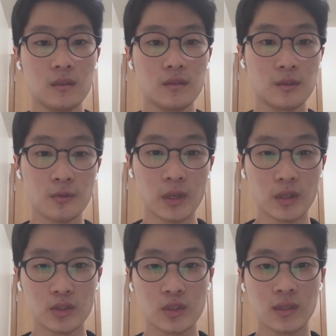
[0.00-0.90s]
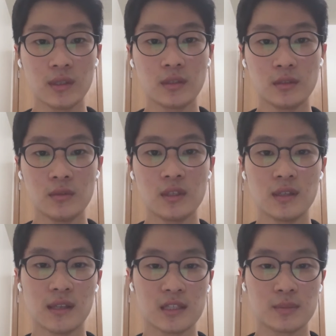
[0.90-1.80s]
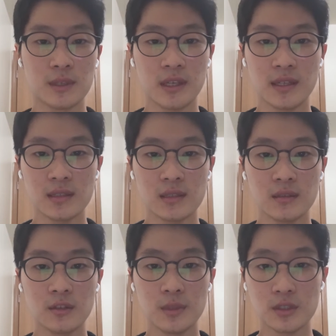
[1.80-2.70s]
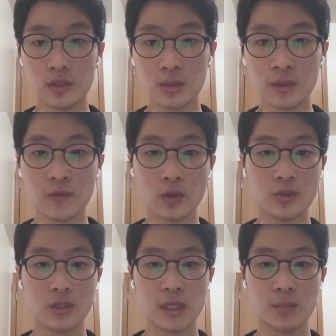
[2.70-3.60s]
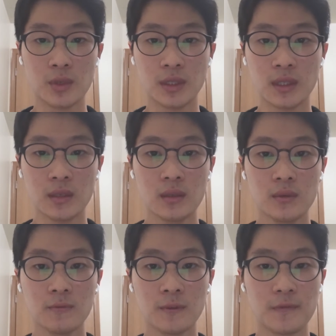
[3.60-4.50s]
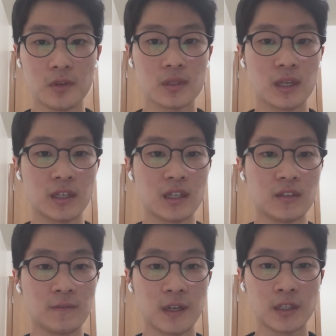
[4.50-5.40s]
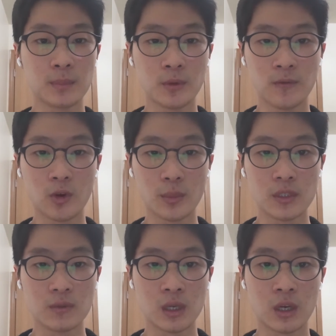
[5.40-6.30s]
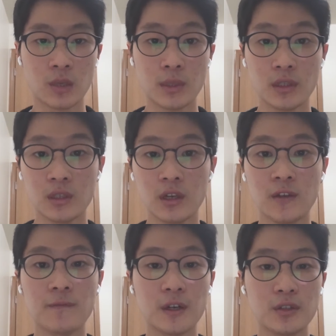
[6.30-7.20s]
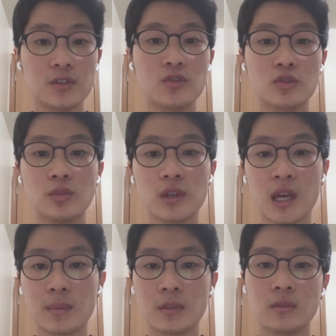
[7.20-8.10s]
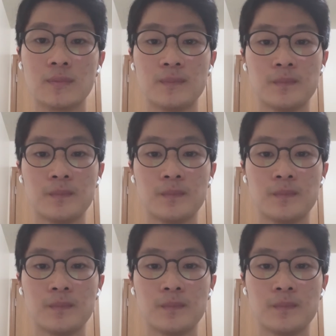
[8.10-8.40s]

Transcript: To rheologically tune the elastomer inks to be suitable for 3D printing, we first identified the performance requirement and found the suitable chemical.